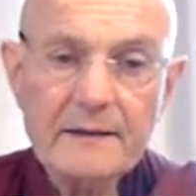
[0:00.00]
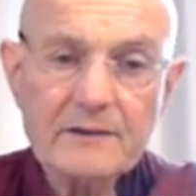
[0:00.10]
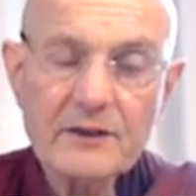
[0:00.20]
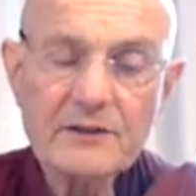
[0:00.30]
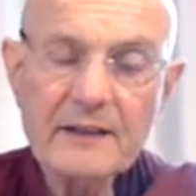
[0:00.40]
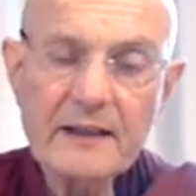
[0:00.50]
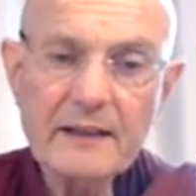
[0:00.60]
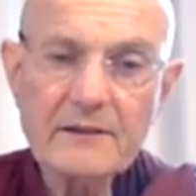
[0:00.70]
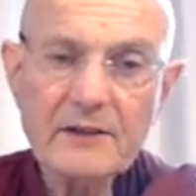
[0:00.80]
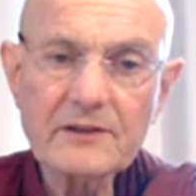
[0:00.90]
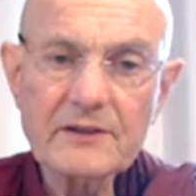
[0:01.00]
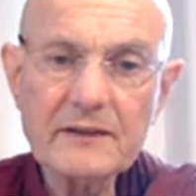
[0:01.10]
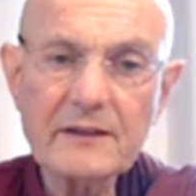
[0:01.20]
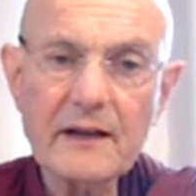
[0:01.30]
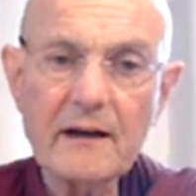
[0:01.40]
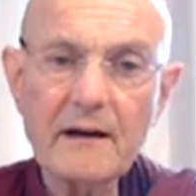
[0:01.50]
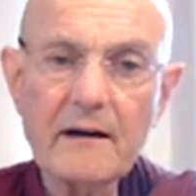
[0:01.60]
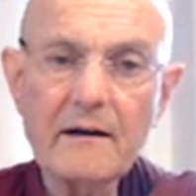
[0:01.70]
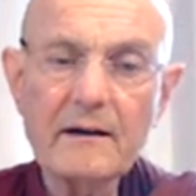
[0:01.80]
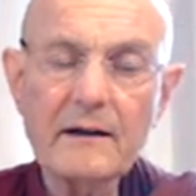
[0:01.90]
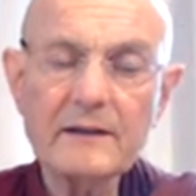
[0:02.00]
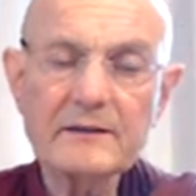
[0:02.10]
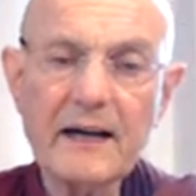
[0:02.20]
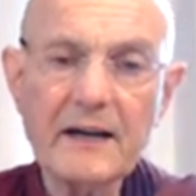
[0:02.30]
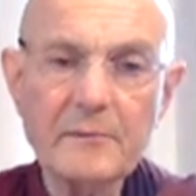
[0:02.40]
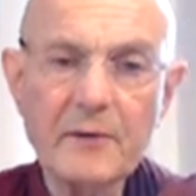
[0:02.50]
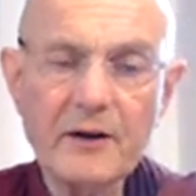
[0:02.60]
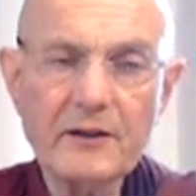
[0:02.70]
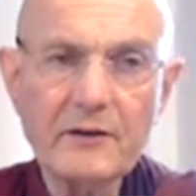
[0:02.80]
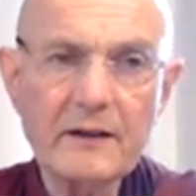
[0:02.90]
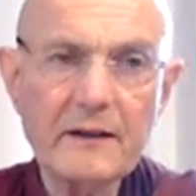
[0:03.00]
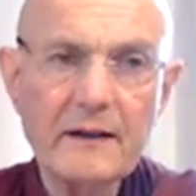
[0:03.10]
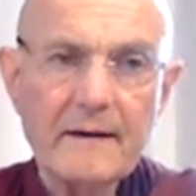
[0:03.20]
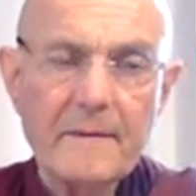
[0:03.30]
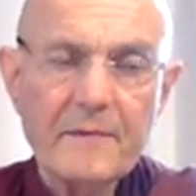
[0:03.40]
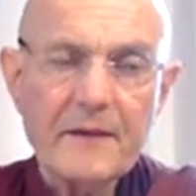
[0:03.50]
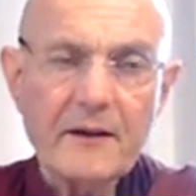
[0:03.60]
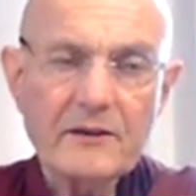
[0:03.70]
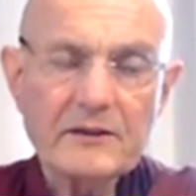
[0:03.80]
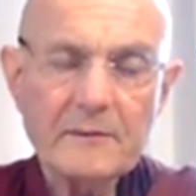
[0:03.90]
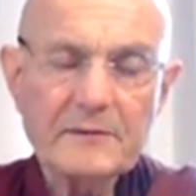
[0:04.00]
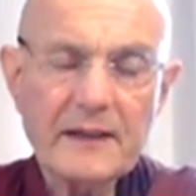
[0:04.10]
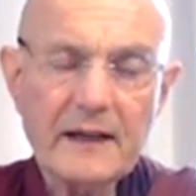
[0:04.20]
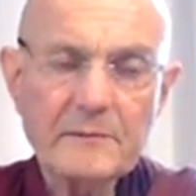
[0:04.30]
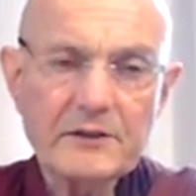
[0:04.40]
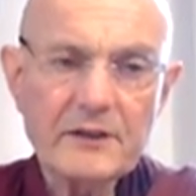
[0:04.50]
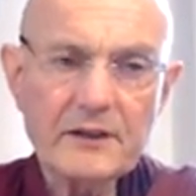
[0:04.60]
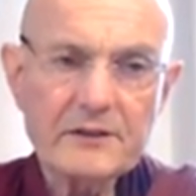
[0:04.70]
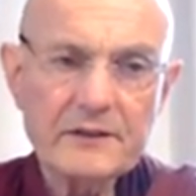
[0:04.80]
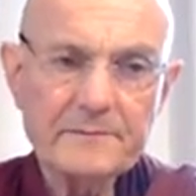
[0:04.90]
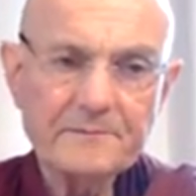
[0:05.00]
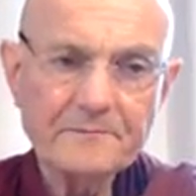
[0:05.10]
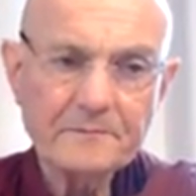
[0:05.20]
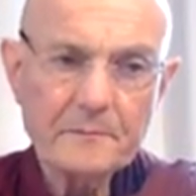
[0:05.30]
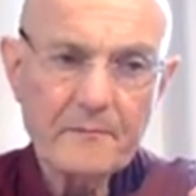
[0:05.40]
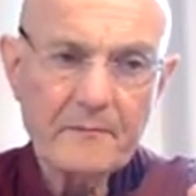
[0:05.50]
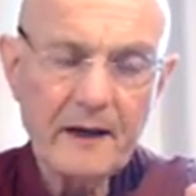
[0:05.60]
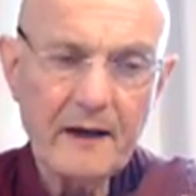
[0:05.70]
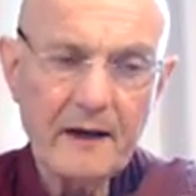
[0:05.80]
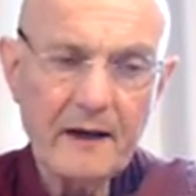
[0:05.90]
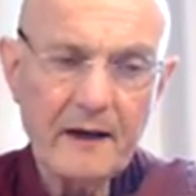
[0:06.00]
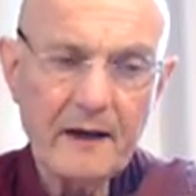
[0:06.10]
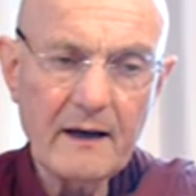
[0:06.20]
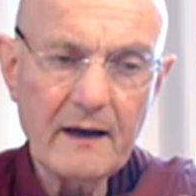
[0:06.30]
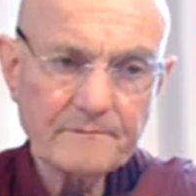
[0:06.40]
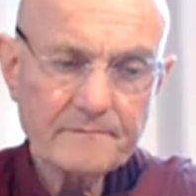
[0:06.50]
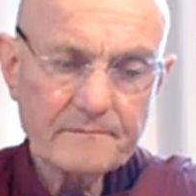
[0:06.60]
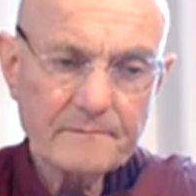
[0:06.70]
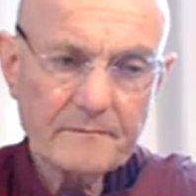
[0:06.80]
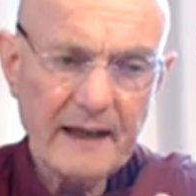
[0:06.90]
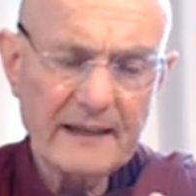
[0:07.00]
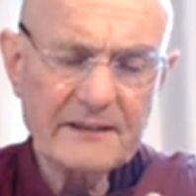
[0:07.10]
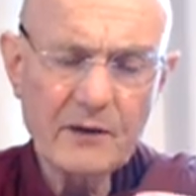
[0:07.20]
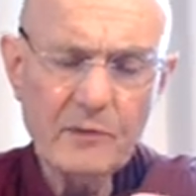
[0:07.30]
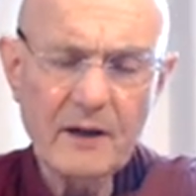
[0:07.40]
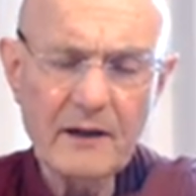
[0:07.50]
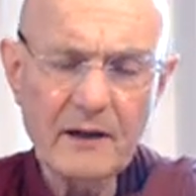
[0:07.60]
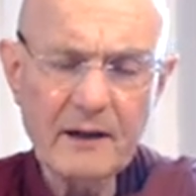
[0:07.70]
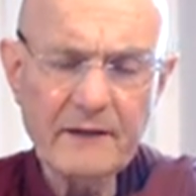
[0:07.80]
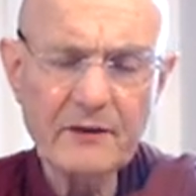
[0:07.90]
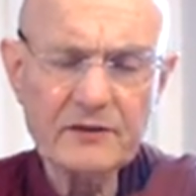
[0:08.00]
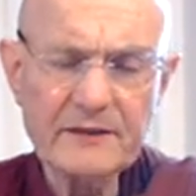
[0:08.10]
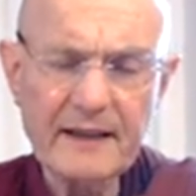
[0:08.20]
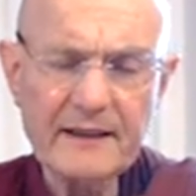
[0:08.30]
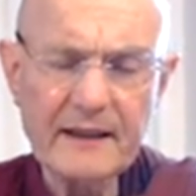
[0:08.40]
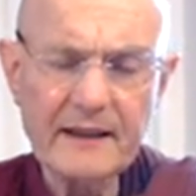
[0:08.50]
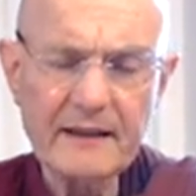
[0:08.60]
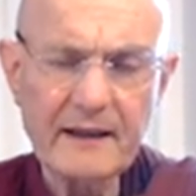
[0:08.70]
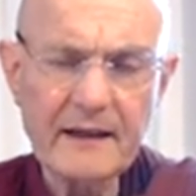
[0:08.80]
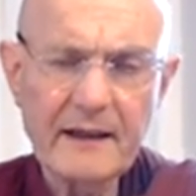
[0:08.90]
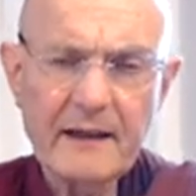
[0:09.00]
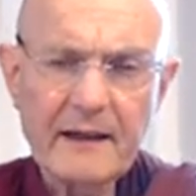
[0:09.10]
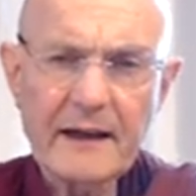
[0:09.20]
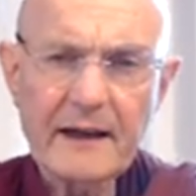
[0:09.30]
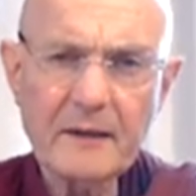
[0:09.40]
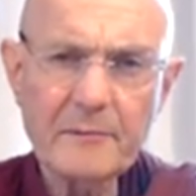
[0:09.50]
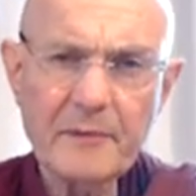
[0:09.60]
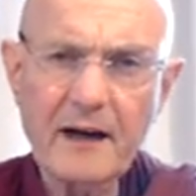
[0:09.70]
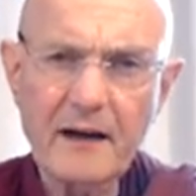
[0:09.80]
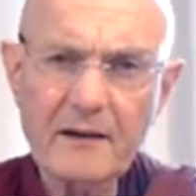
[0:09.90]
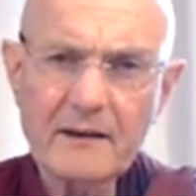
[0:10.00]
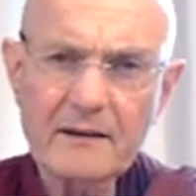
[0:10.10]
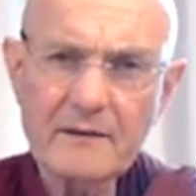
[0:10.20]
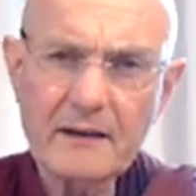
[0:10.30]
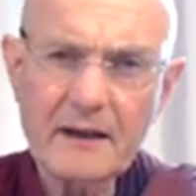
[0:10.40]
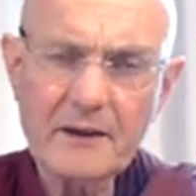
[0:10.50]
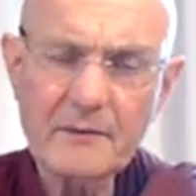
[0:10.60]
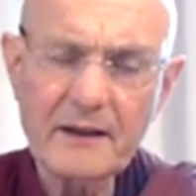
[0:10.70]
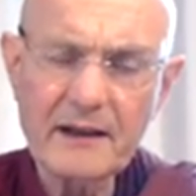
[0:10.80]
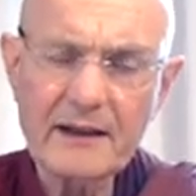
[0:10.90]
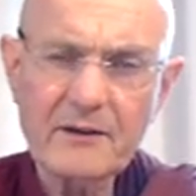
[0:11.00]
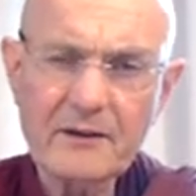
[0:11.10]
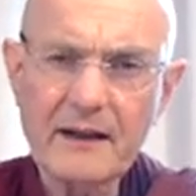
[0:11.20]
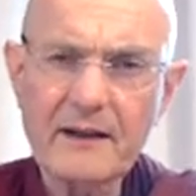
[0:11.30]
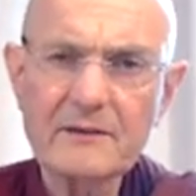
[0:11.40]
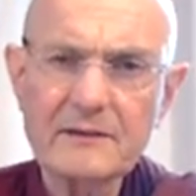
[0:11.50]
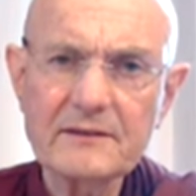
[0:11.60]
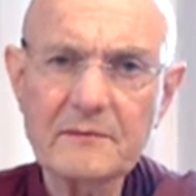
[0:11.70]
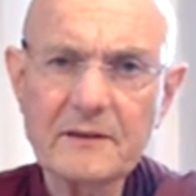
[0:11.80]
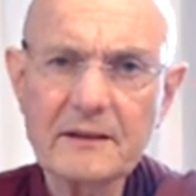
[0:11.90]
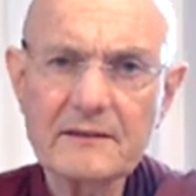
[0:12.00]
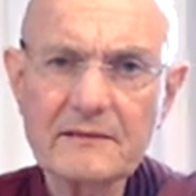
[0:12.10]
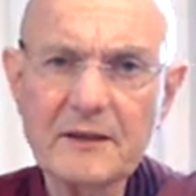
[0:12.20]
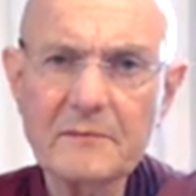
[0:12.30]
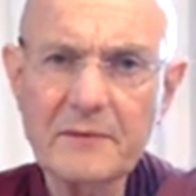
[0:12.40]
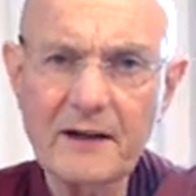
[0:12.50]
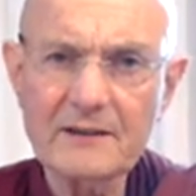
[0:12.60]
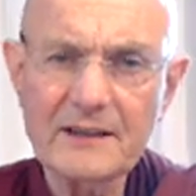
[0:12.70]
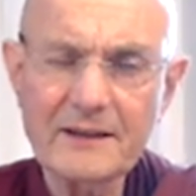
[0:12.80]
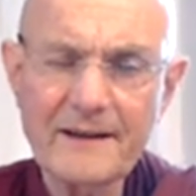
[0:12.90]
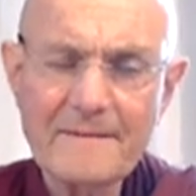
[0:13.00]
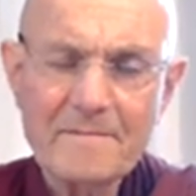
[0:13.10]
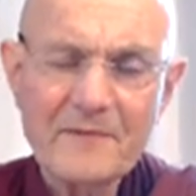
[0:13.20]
Just as a side point, you can sometimes just as it were, if you're standing in a park, I think we're allowed now, some parks anyway,